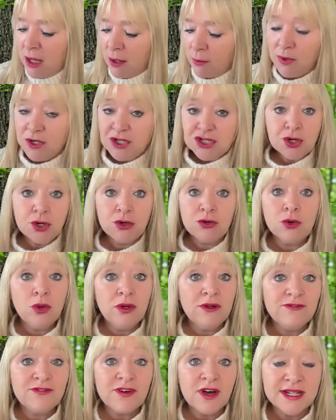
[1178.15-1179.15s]
which you're all
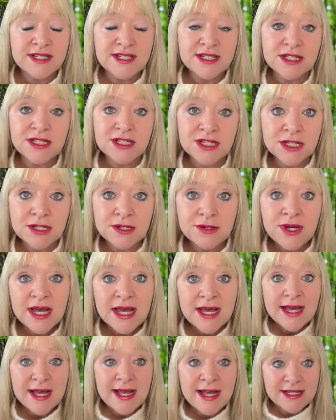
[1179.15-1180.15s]
invited to,
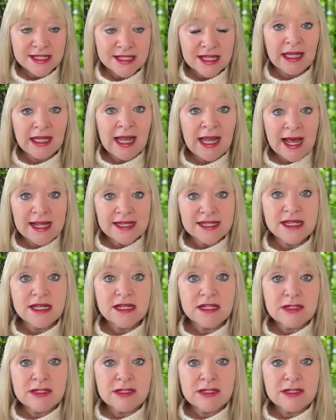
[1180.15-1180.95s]
it's Galactic